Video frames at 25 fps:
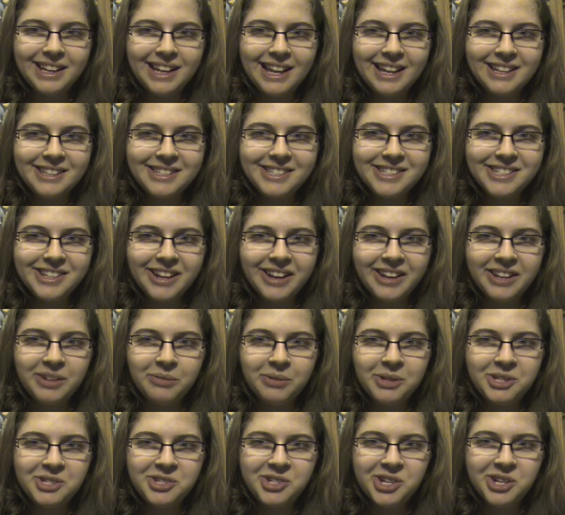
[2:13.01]
lands Diana
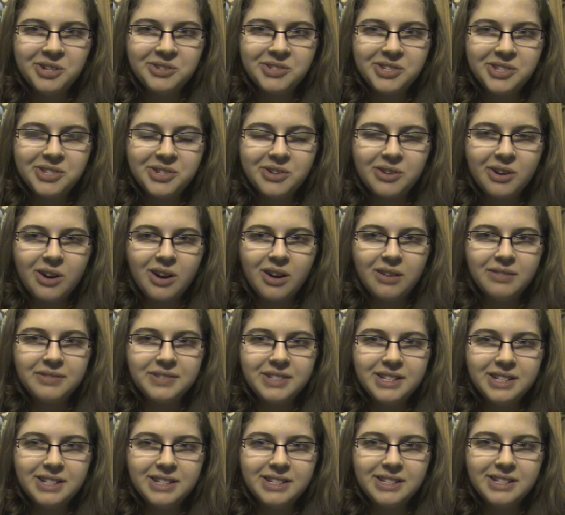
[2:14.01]
Wynne Jones has
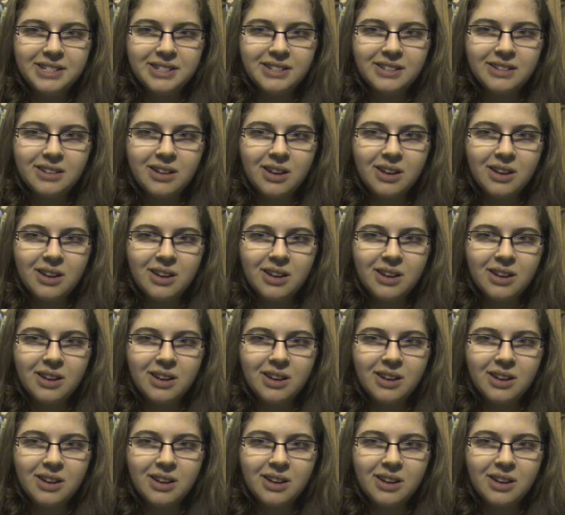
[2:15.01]
crafted